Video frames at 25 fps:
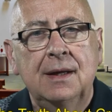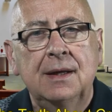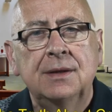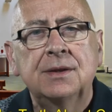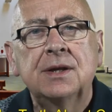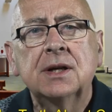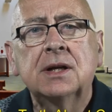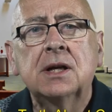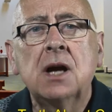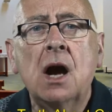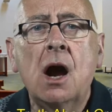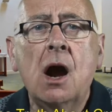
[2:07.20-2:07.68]

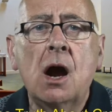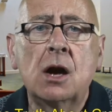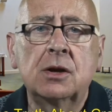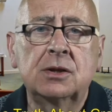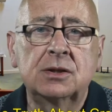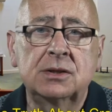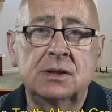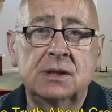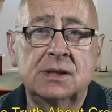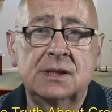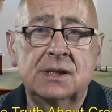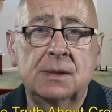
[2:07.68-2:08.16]
The
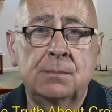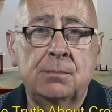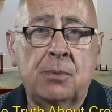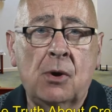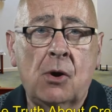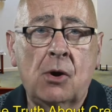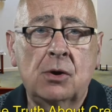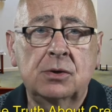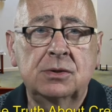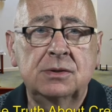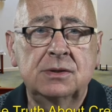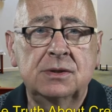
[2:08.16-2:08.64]
garden is
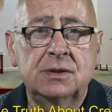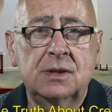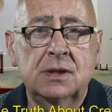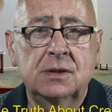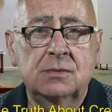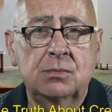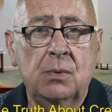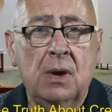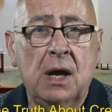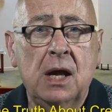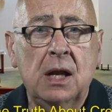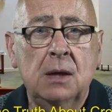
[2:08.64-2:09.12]
important
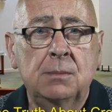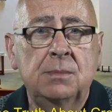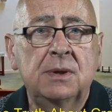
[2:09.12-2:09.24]
as well,